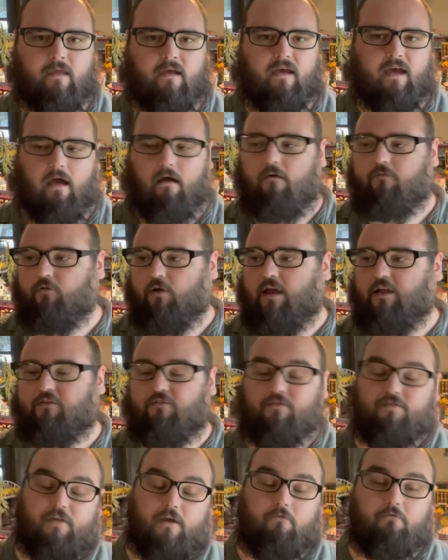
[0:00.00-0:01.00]
However, I
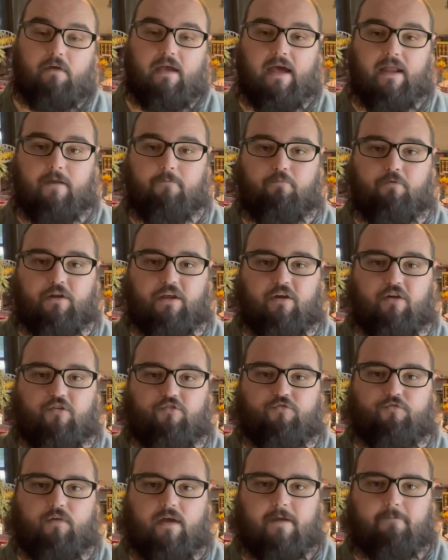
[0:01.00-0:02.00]
do think we got a pretty good
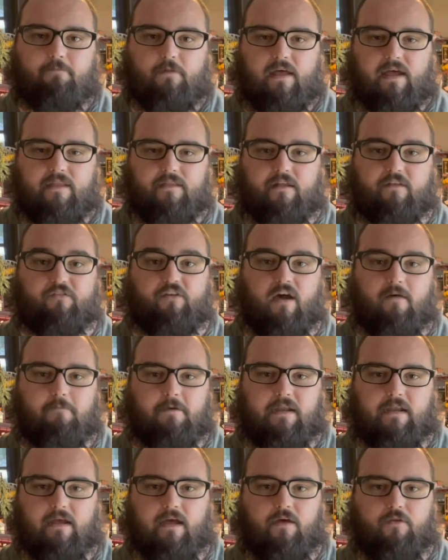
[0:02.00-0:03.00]
track plan that's
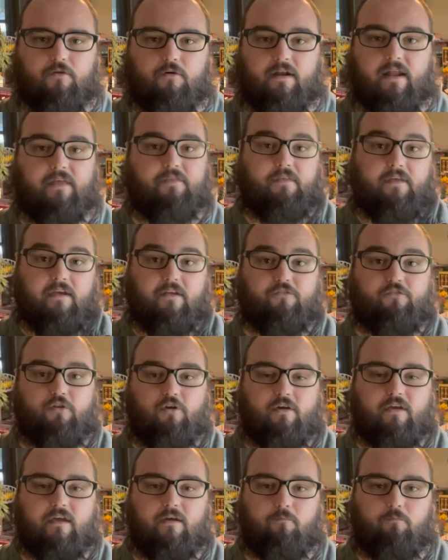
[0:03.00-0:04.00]
coming together, and I think it's
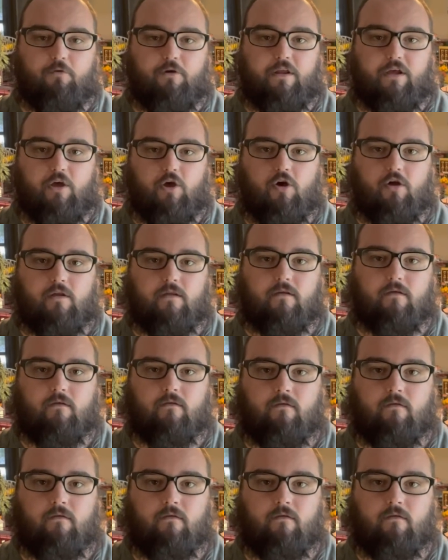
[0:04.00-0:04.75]
looking pretty good.